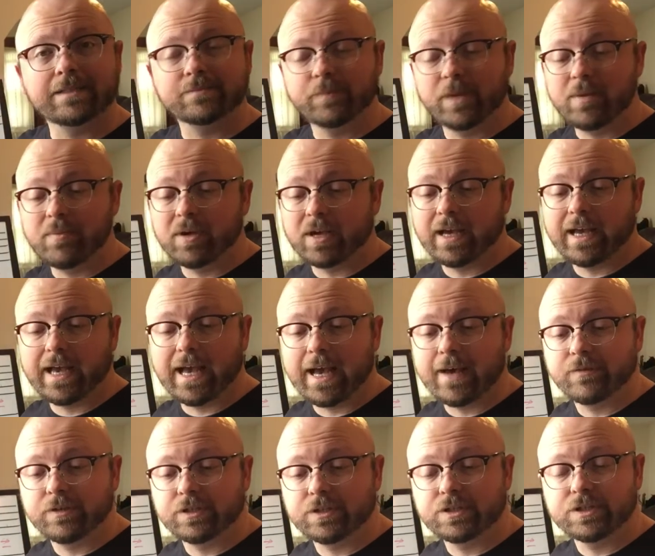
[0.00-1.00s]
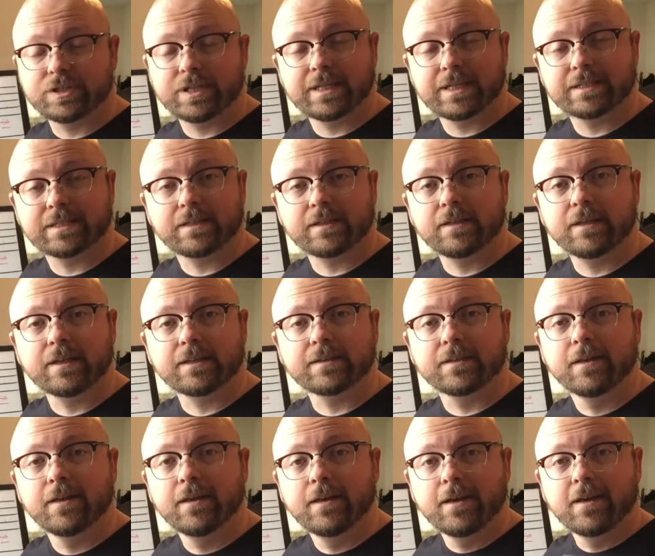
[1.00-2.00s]
Maybe I have, and it just hasn't clicked.
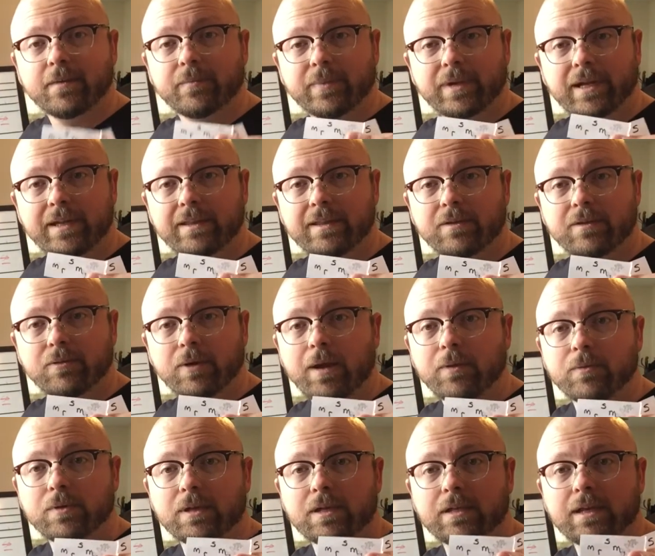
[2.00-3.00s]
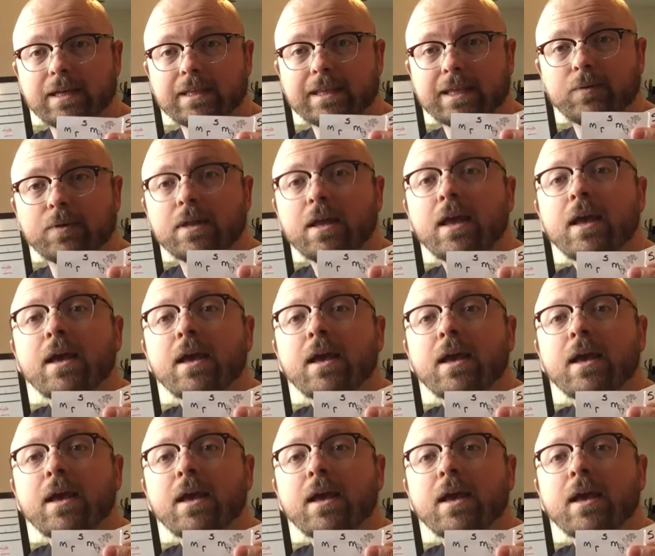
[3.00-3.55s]
But I really like that one.